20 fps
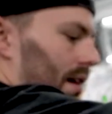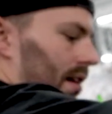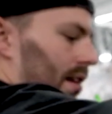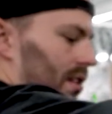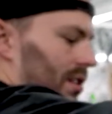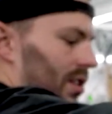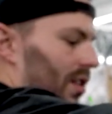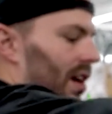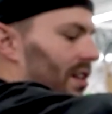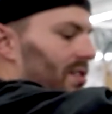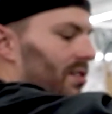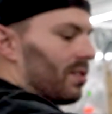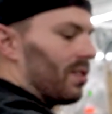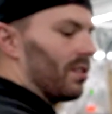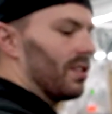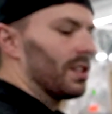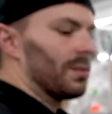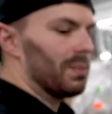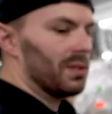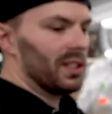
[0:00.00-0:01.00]
So I do know
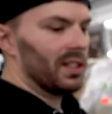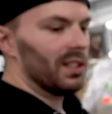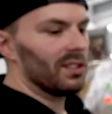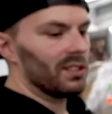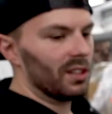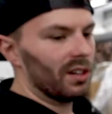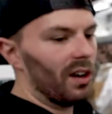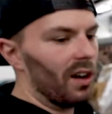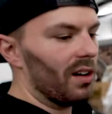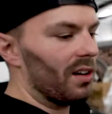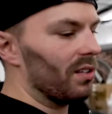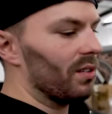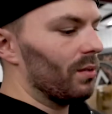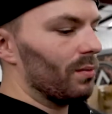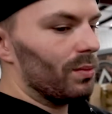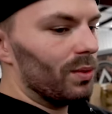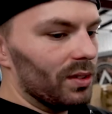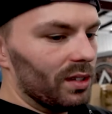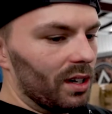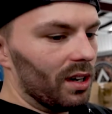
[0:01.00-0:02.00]
this particular car, the
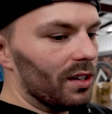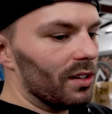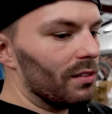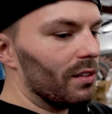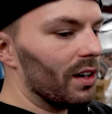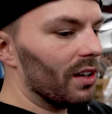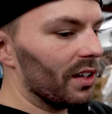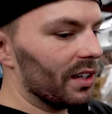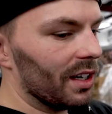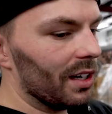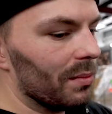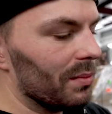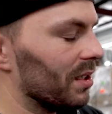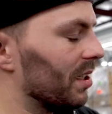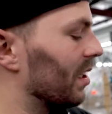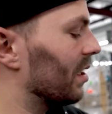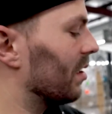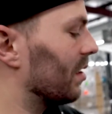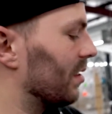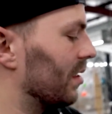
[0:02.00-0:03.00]
root gutter rail that comes
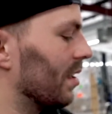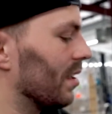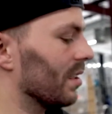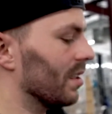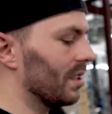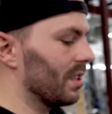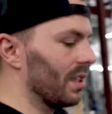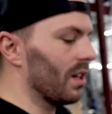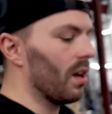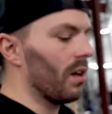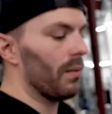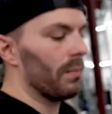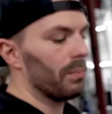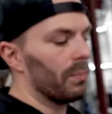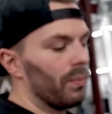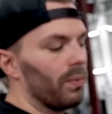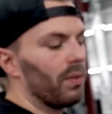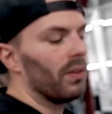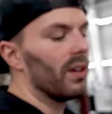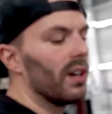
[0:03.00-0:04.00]
here does sit
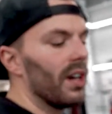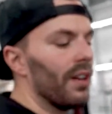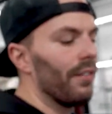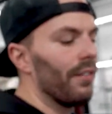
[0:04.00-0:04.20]
pretty